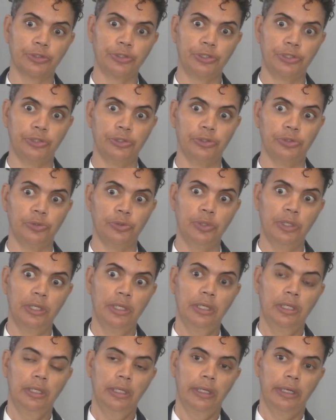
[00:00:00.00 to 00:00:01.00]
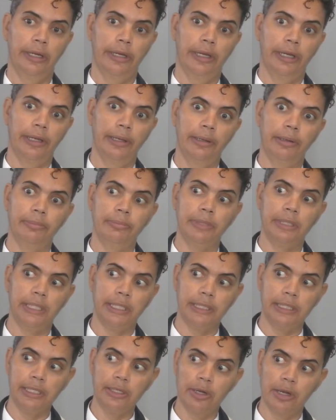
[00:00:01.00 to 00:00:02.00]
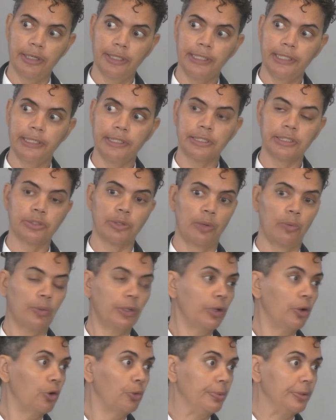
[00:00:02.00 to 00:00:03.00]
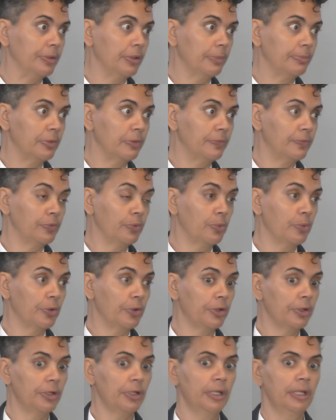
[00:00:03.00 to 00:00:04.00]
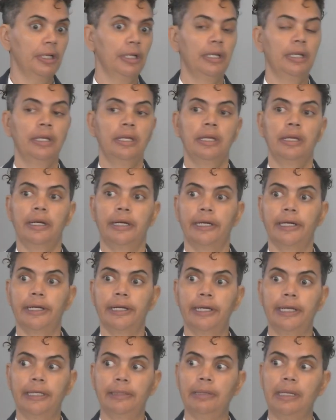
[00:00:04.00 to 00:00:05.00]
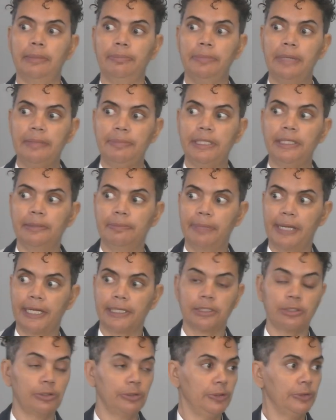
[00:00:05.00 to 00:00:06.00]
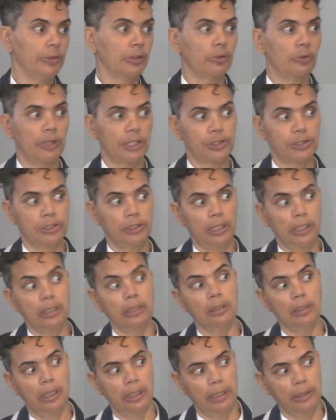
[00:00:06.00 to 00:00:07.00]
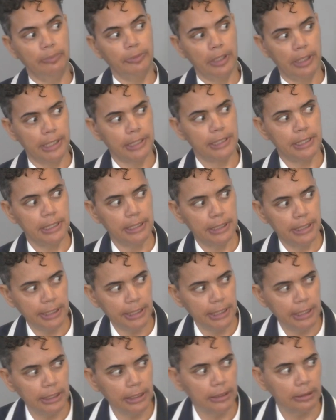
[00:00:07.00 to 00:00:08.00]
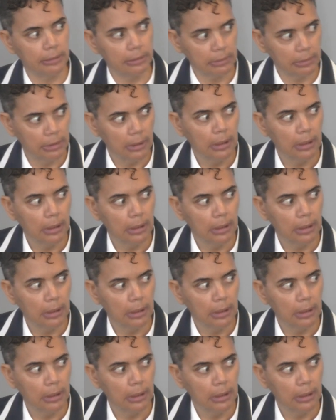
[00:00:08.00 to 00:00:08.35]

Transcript: or two um, in the audience, so I want to open up the floor uh, and, and, maybe get back to the question on um, the ICC and